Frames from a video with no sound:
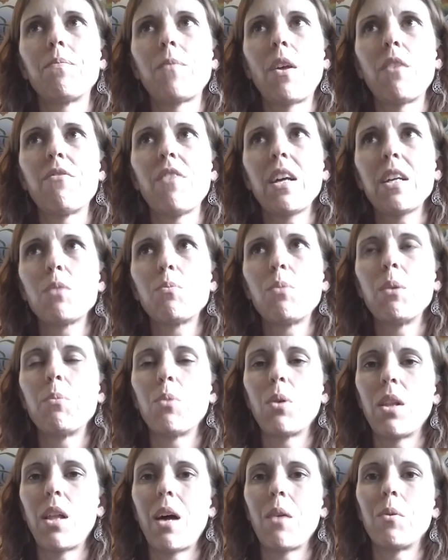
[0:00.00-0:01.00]
affects
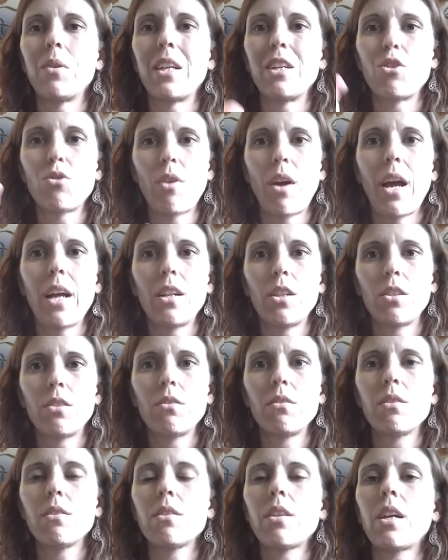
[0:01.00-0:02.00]
people a lot when they try to
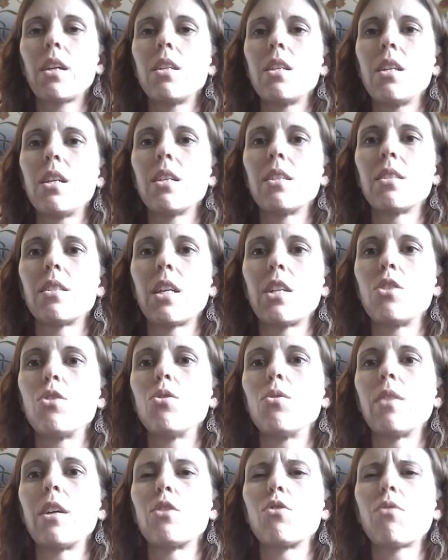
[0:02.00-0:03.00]
learn this technique is they
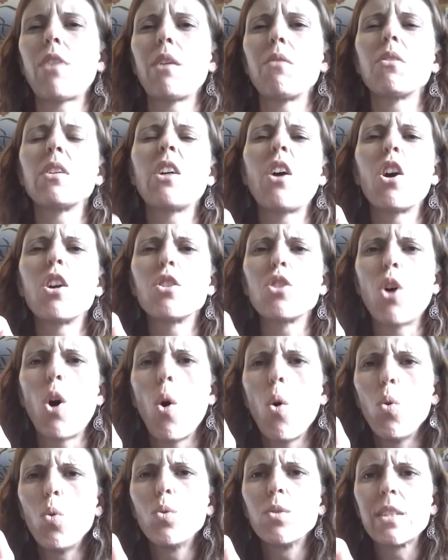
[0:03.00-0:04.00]
try really hard to
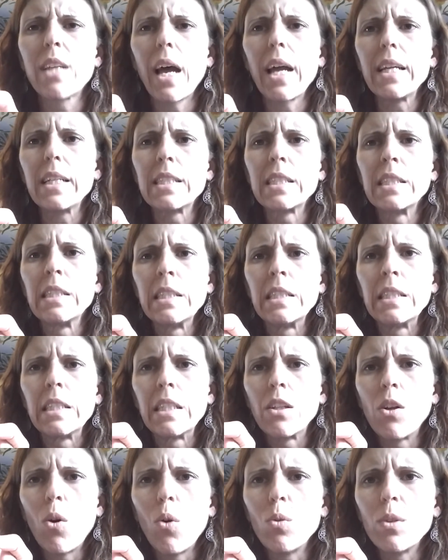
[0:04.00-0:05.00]
hold tight
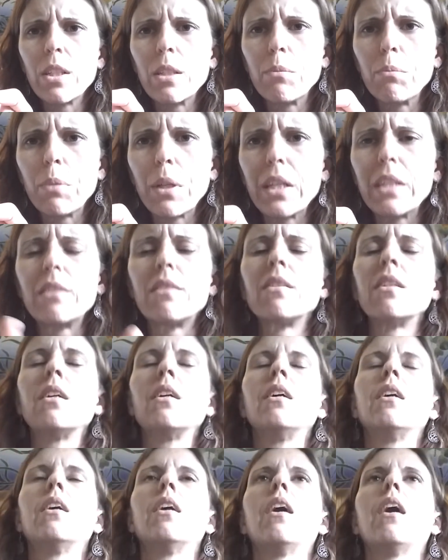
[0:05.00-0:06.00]
and hold it in place.
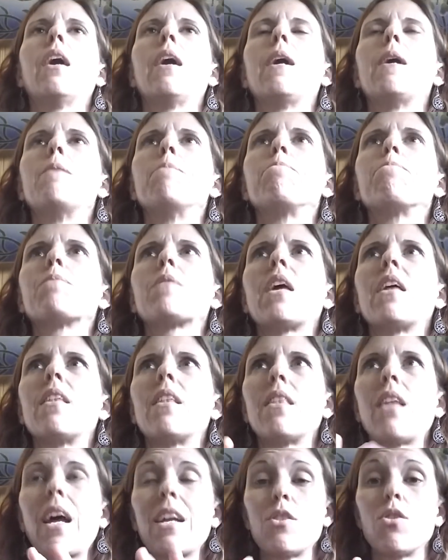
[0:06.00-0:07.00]

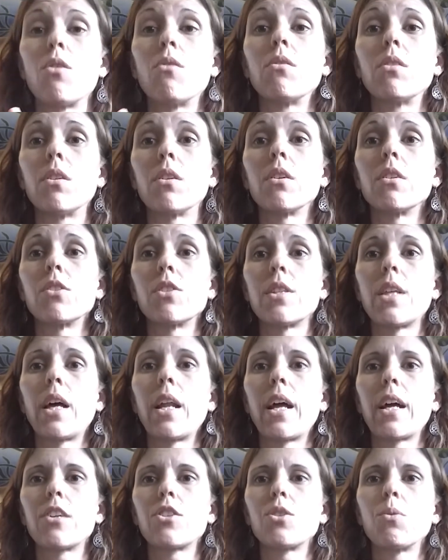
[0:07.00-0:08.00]
And I don't encourage
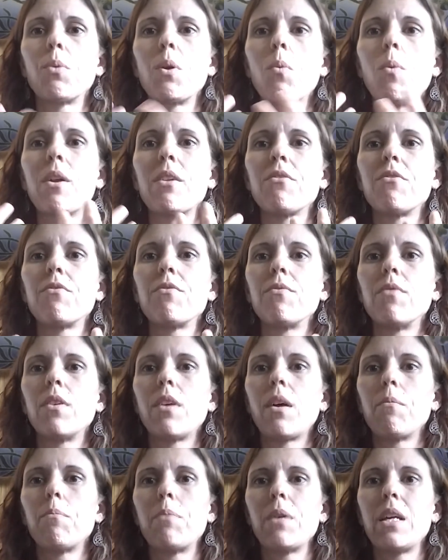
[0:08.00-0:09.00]
that, actually. We want to
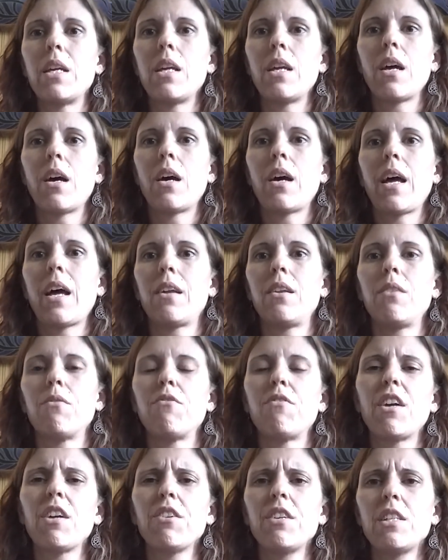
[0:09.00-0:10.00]
be
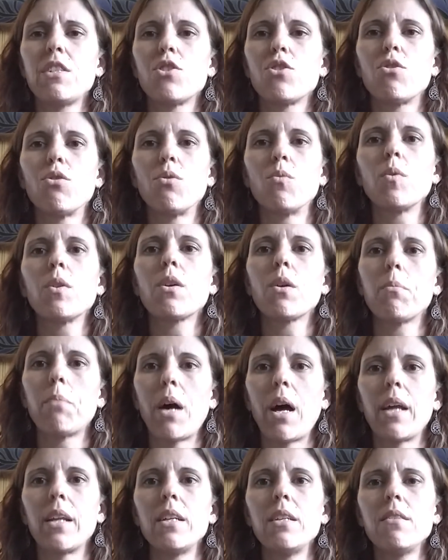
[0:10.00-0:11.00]
very in tune with our
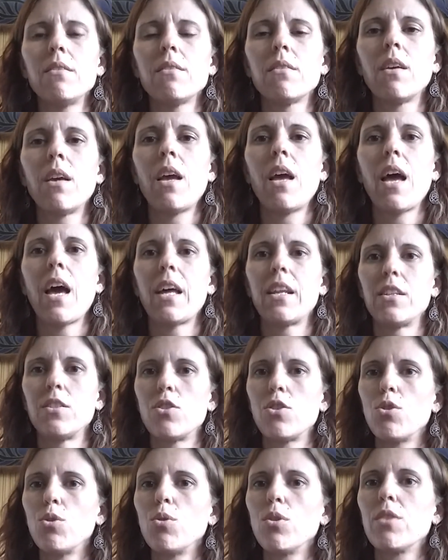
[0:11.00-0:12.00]
bodies and
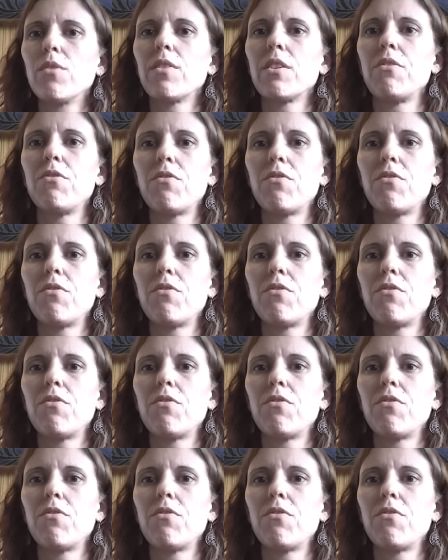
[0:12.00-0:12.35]
intuitively